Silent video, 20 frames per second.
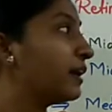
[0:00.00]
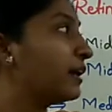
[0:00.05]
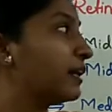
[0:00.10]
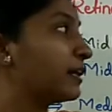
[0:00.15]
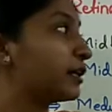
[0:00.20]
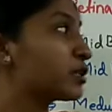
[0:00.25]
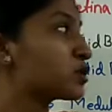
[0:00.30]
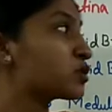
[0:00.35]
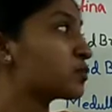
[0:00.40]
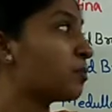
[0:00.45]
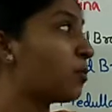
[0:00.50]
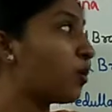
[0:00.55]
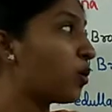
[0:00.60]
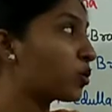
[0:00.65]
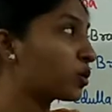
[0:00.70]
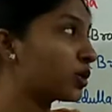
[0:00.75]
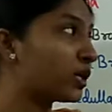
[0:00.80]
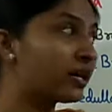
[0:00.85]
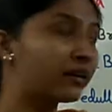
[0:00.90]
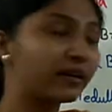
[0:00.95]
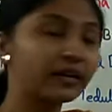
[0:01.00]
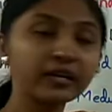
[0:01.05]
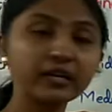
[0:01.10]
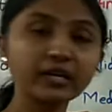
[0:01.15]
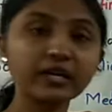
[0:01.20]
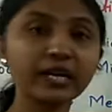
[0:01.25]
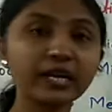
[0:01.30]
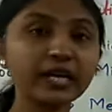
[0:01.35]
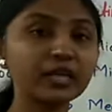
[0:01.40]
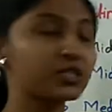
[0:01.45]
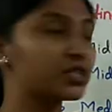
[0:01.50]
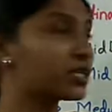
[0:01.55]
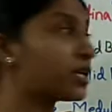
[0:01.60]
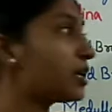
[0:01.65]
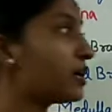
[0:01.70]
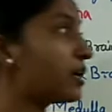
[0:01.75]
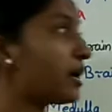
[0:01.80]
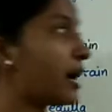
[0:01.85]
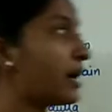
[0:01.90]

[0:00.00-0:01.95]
It is motor in nature